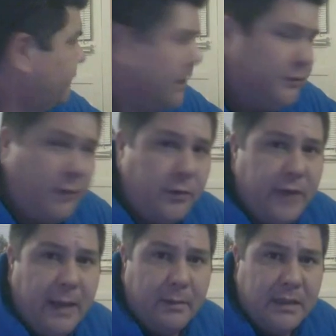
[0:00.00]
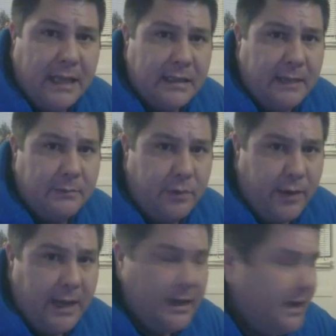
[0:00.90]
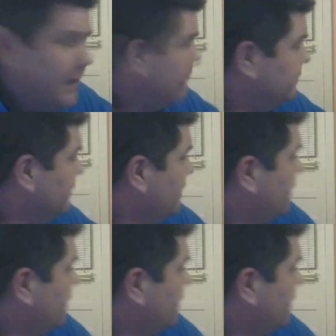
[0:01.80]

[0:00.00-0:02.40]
I forget his first name, but his last name was Hernandez.